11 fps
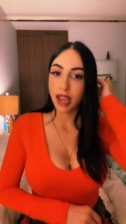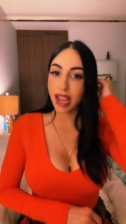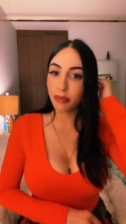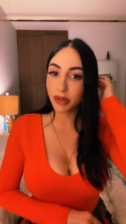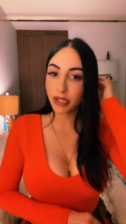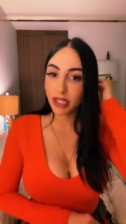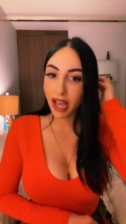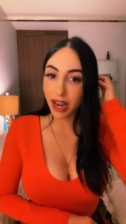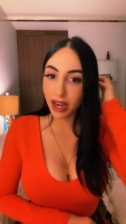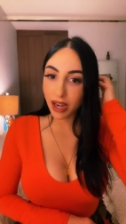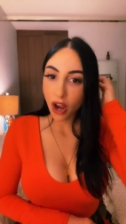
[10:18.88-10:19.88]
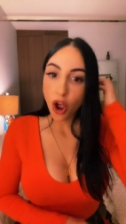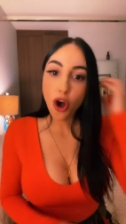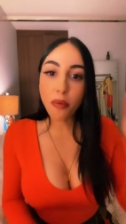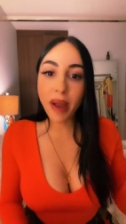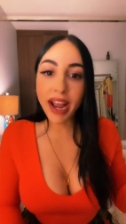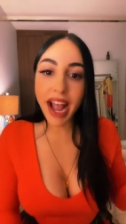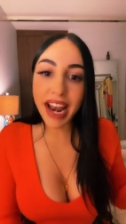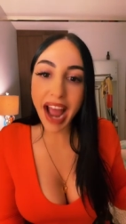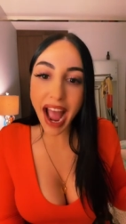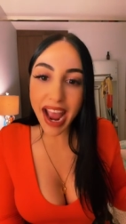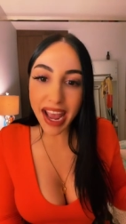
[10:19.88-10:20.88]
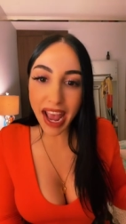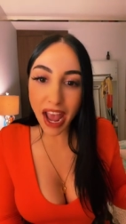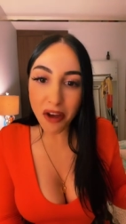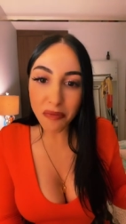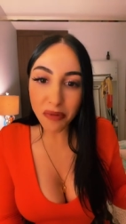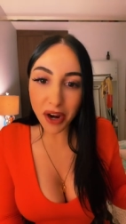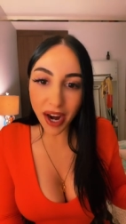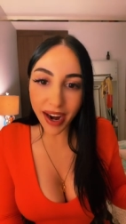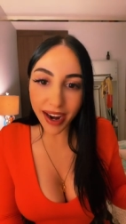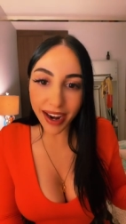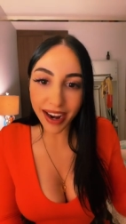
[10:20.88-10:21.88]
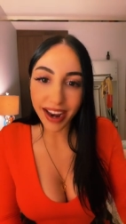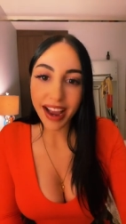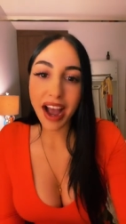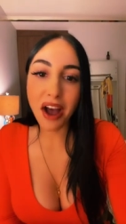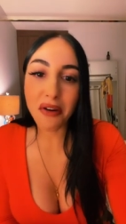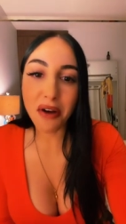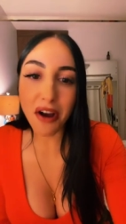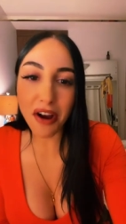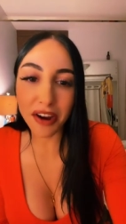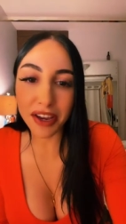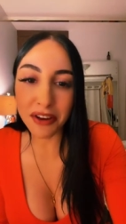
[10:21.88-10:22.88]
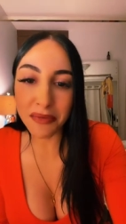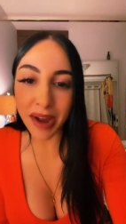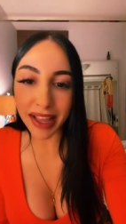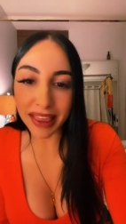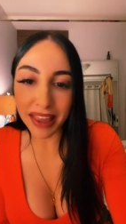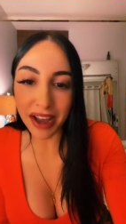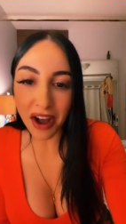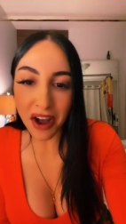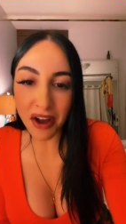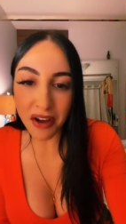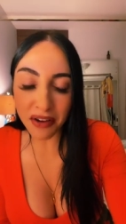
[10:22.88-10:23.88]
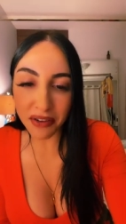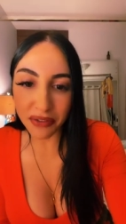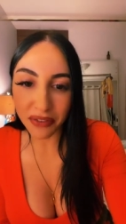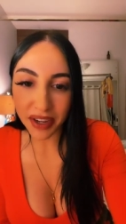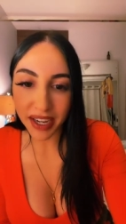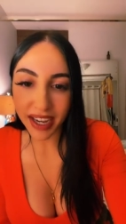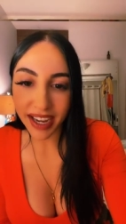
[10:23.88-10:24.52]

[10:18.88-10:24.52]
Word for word: Amber said, oh my God, hi Amber. How are you, my love?